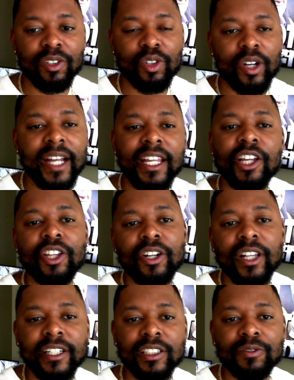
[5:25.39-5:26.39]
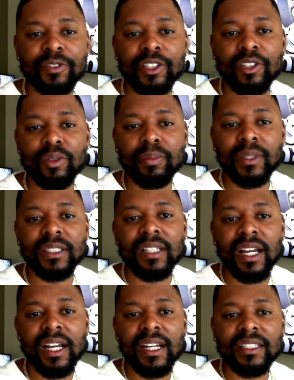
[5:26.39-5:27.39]
or any other electric vehicle
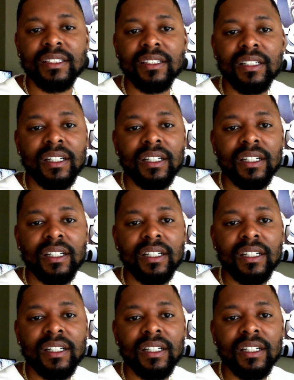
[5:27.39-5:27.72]
besides